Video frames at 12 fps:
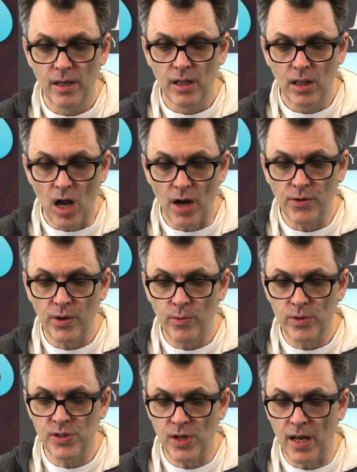Laundry
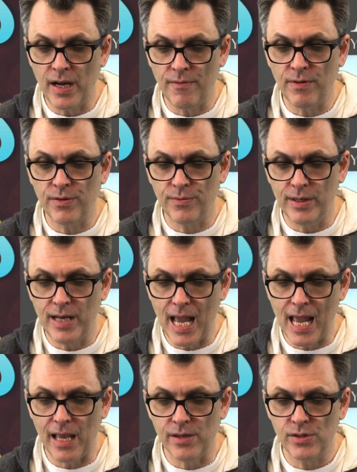was done every 3
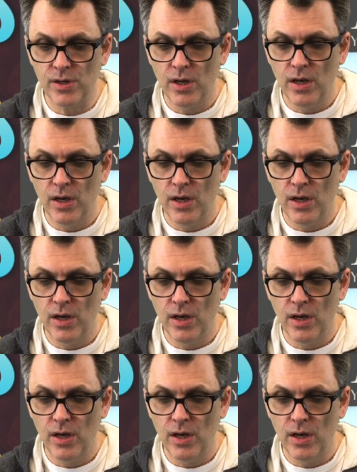days.